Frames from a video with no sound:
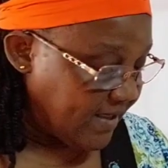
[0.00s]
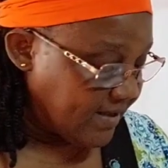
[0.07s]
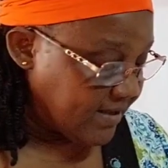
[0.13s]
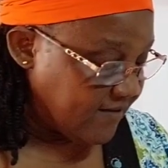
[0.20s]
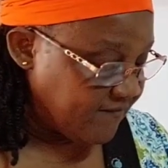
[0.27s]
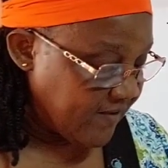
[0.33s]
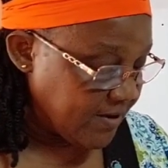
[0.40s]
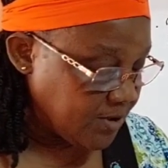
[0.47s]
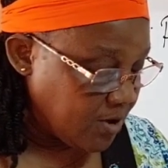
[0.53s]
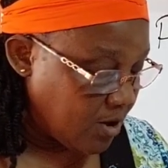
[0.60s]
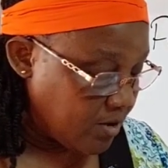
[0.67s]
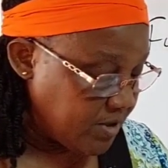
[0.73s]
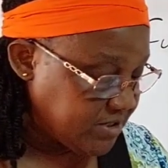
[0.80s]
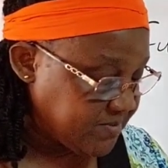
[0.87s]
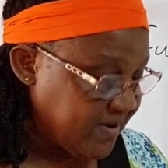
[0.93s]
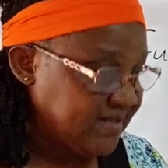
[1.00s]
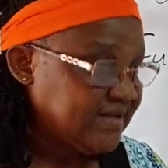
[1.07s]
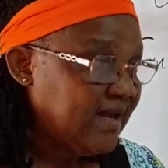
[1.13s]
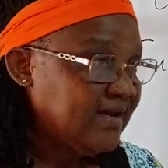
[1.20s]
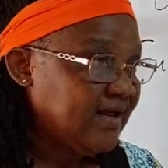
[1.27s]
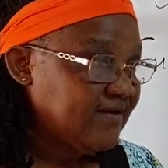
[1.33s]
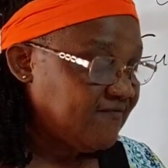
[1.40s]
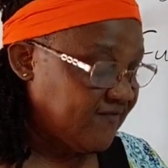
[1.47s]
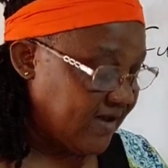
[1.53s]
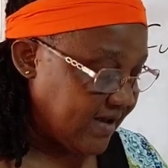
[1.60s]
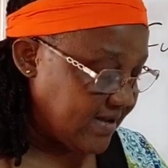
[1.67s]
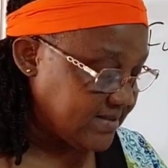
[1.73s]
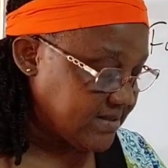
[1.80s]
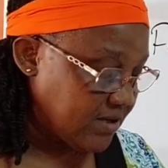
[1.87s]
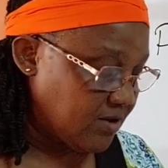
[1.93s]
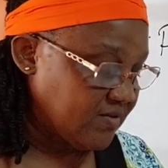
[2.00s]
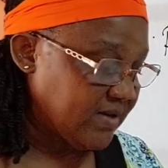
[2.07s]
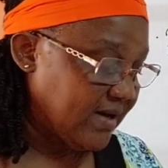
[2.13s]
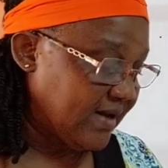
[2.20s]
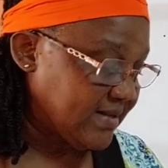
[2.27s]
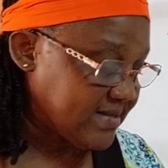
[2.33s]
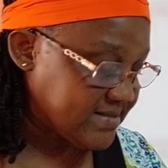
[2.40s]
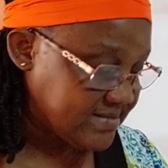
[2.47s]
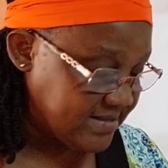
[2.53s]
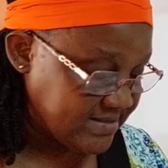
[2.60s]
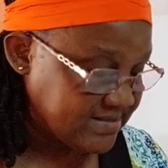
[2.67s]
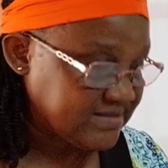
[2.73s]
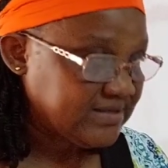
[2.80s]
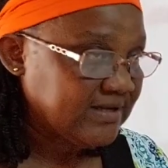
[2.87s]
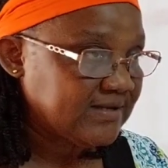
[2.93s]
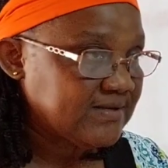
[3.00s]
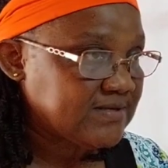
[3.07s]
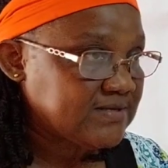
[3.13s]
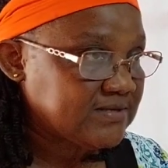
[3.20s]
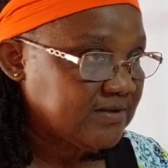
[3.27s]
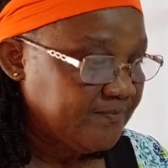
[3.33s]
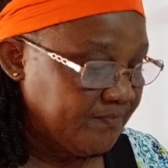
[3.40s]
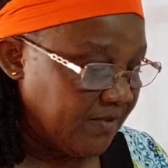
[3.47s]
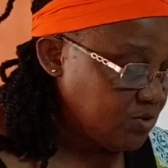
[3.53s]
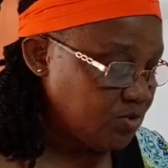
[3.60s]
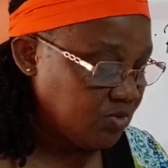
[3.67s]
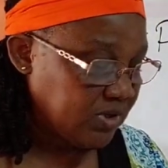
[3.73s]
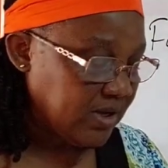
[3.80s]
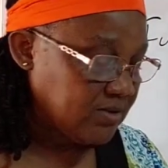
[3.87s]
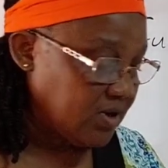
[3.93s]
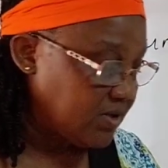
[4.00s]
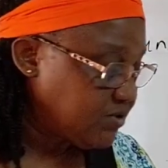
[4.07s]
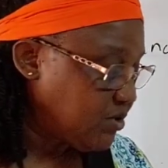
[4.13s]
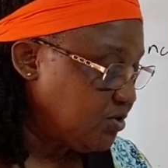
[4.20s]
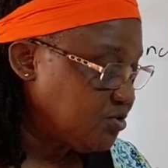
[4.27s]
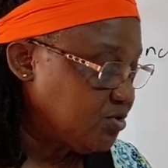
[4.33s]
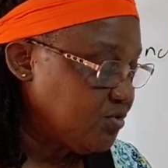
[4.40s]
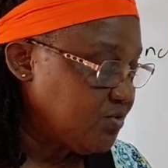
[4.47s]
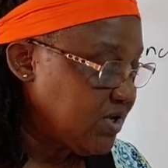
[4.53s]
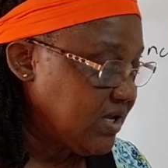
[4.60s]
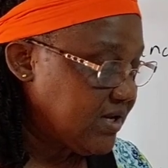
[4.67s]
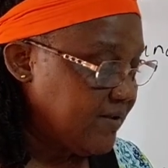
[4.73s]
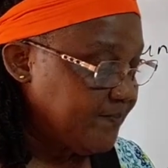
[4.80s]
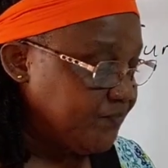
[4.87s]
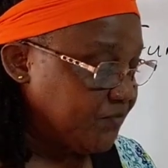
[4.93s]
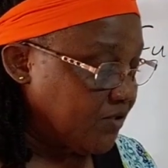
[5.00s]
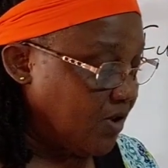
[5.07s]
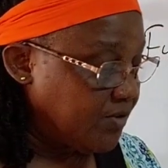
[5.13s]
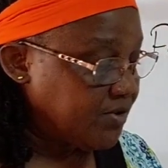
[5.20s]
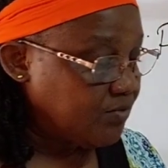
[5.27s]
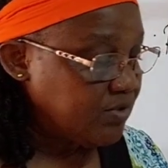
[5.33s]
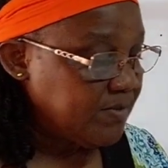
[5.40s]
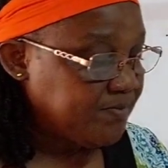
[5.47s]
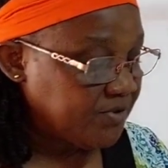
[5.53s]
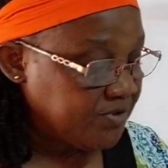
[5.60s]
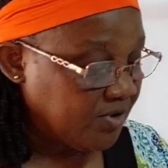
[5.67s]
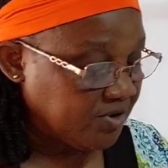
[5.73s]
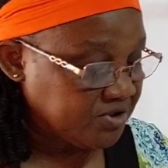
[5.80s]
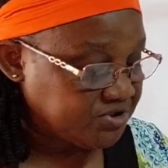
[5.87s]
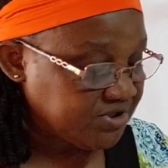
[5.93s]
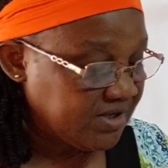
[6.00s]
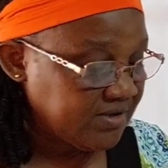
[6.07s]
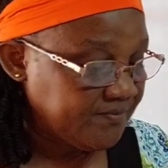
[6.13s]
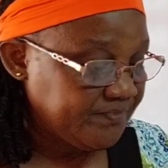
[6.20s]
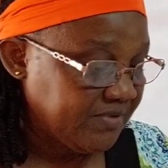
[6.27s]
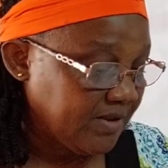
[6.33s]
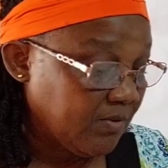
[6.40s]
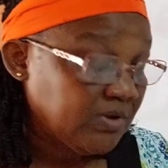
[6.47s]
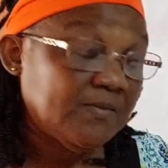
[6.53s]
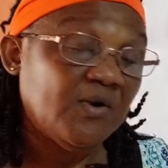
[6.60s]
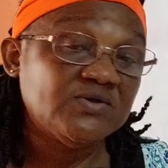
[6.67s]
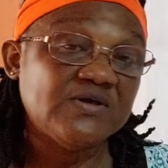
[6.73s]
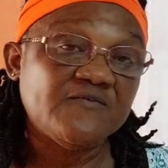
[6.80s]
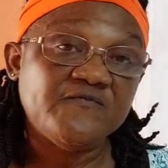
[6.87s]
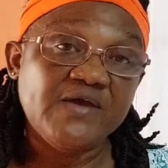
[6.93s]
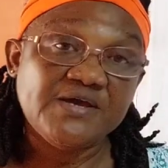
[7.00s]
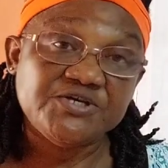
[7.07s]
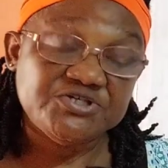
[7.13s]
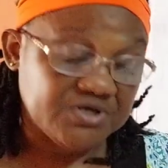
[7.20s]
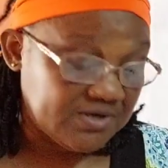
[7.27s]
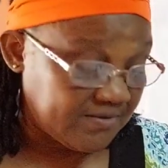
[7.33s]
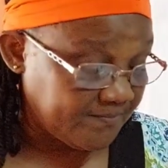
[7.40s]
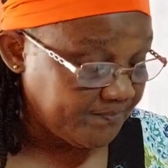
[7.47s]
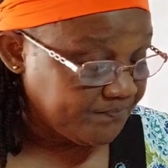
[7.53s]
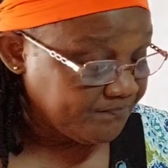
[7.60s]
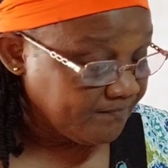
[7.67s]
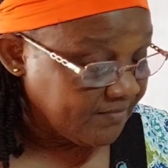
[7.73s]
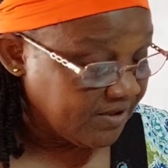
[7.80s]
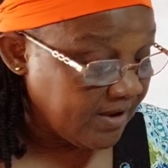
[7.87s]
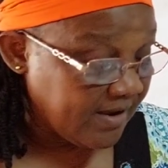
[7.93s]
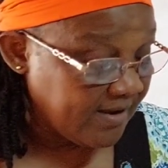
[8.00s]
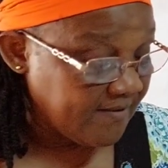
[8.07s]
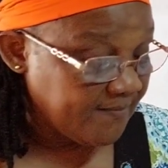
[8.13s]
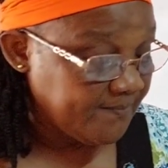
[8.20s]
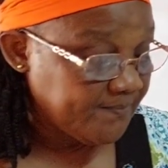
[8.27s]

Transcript: give encouragement and advice and other assistance. So you can continue to read on the reproduction. What about affection? Yeah?